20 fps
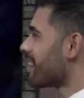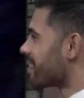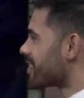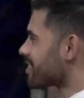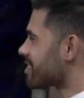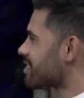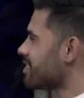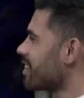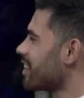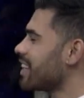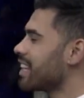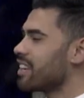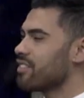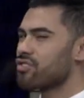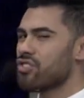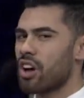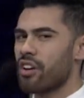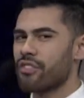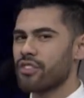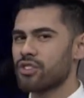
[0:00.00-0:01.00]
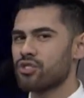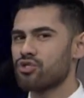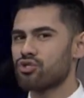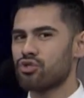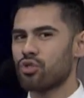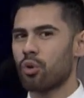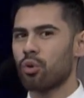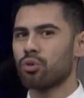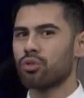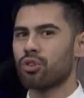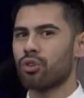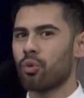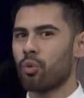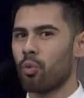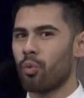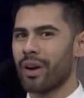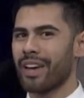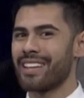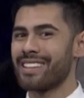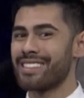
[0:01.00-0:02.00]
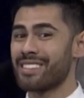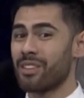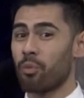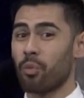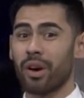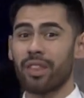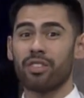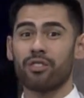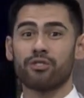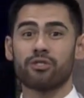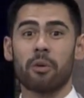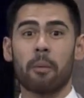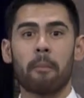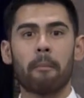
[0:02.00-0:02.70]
The sun gives off solar winds, and when there's a